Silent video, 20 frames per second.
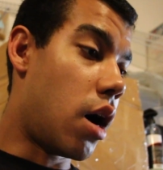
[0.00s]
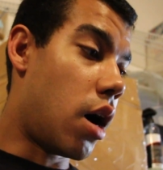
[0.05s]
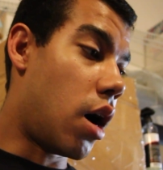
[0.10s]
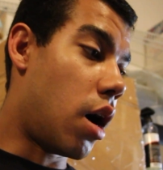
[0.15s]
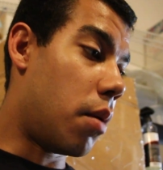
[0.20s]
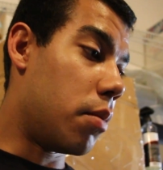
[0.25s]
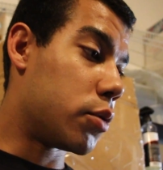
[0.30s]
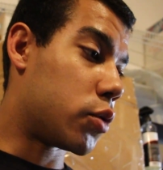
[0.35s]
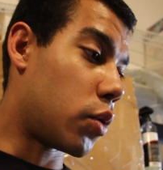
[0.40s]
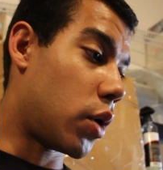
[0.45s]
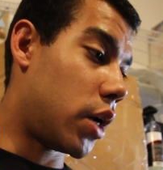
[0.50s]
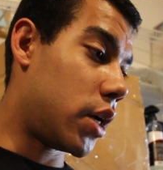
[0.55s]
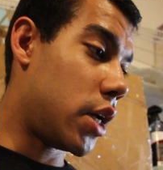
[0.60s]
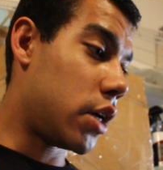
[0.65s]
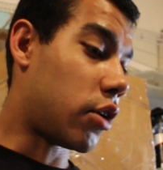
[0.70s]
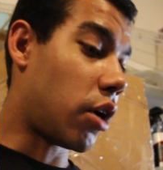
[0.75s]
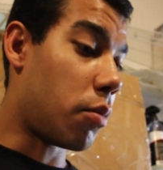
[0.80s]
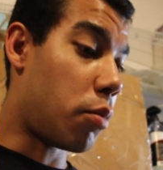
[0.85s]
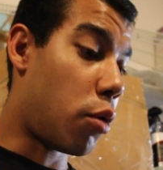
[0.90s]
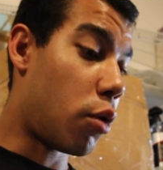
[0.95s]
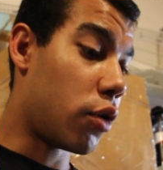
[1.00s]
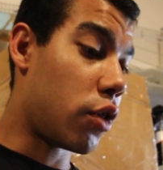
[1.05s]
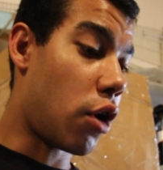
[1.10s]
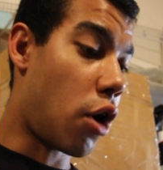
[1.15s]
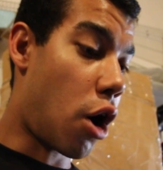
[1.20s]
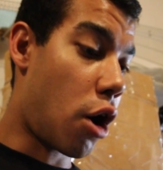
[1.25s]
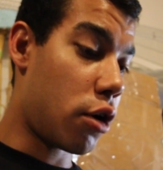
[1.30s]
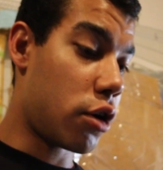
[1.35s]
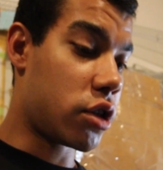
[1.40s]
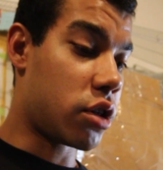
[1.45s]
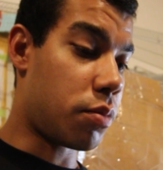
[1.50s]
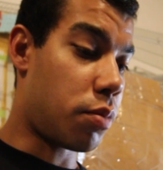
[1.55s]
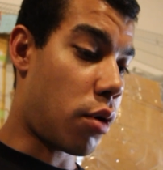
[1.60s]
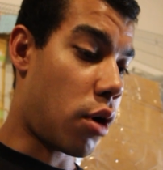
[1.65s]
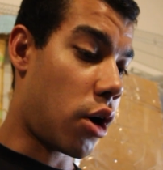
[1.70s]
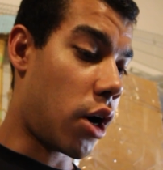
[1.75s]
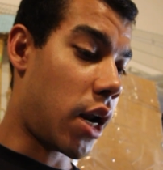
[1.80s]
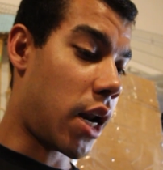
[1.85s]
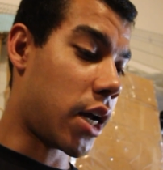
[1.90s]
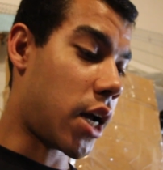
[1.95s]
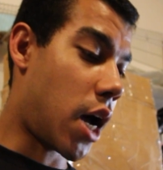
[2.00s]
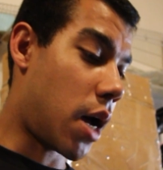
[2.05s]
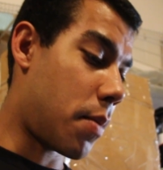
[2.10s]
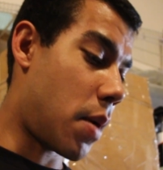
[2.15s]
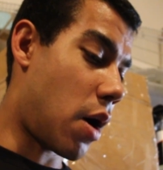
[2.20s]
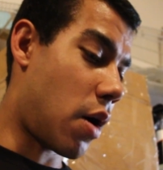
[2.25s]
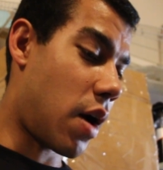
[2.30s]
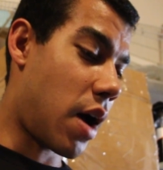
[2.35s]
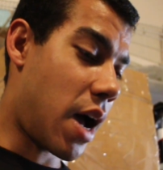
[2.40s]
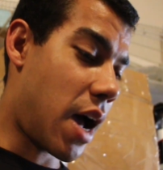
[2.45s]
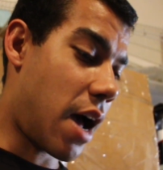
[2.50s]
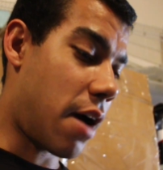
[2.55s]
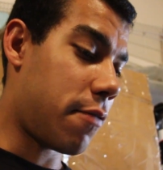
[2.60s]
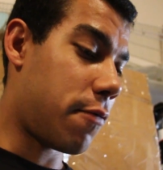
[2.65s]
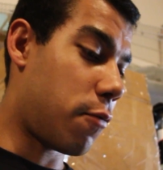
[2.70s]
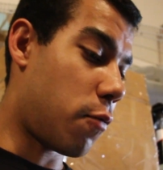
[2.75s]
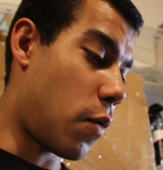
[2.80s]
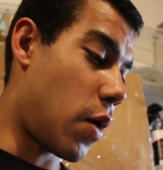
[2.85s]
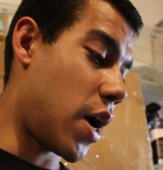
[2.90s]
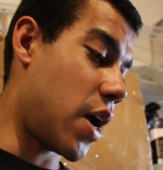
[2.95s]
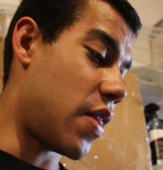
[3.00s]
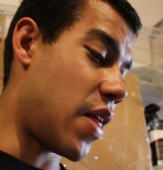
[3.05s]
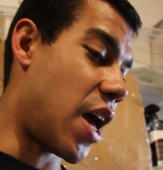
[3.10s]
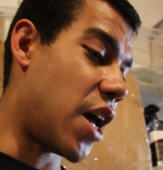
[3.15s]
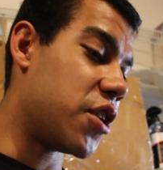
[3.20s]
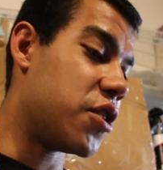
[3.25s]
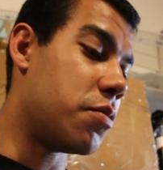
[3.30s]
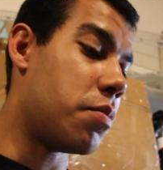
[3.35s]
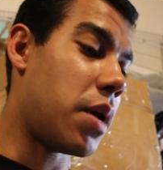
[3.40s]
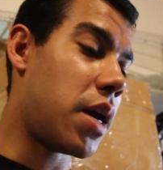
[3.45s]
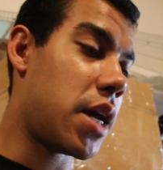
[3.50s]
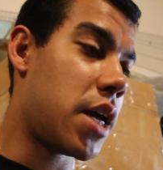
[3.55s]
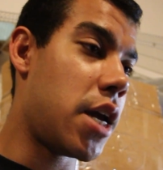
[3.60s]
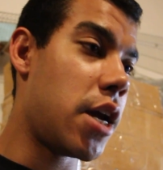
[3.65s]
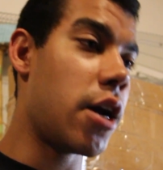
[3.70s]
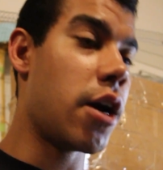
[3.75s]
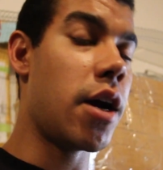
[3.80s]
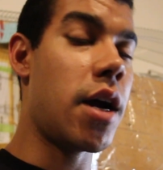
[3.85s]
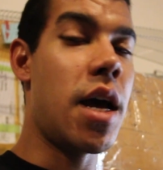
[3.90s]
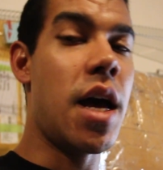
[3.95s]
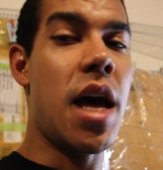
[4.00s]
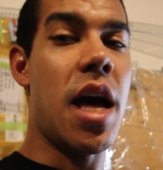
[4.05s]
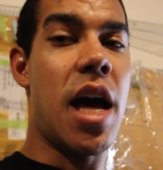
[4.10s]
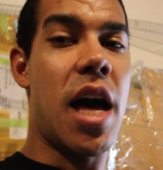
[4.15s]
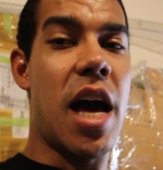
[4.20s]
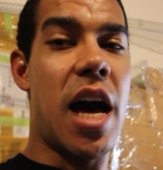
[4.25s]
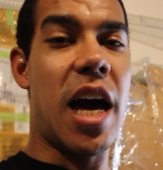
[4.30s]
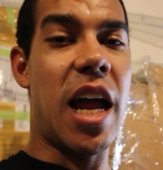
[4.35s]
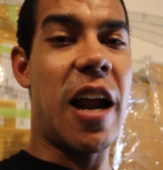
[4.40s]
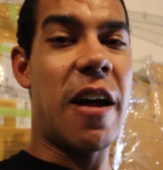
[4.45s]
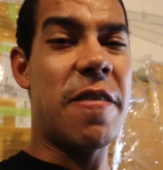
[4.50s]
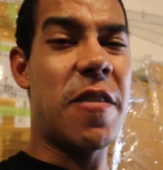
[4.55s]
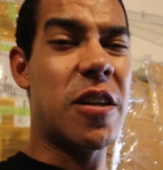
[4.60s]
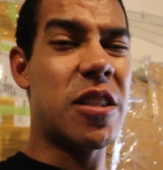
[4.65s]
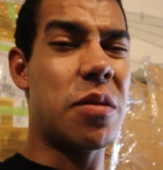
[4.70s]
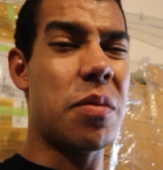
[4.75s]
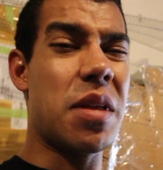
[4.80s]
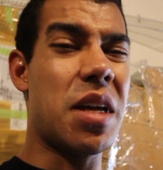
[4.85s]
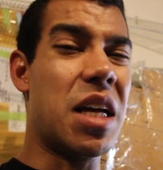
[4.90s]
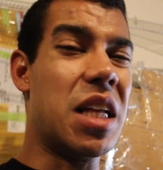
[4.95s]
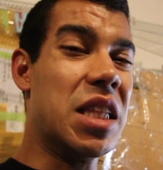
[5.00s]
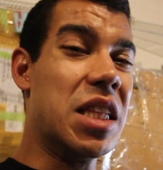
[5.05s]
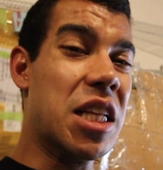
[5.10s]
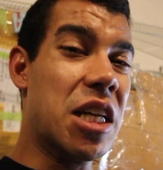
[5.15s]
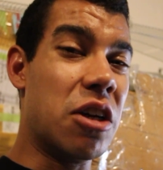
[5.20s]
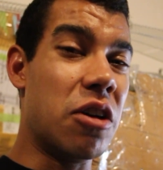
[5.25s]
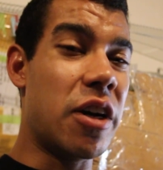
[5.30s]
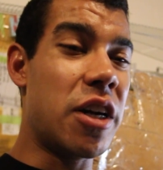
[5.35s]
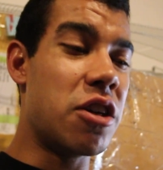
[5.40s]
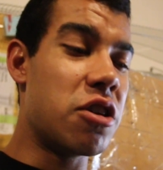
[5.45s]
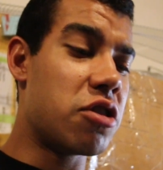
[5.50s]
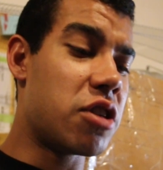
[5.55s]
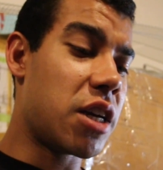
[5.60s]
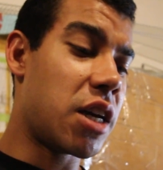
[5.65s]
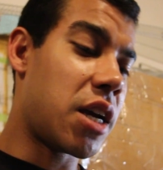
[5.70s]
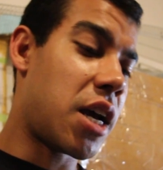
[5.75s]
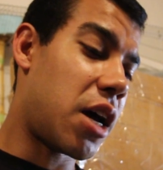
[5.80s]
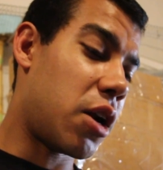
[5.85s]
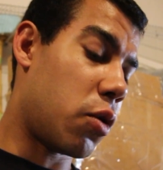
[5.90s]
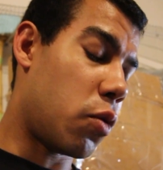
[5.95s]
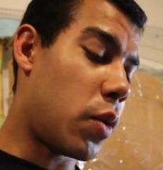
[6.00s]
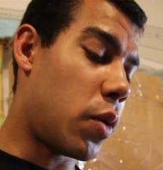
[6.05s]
So what I did, start pulling the harness apart, and I got about halfway in the engine bay here, and I found something a little interesting and kind of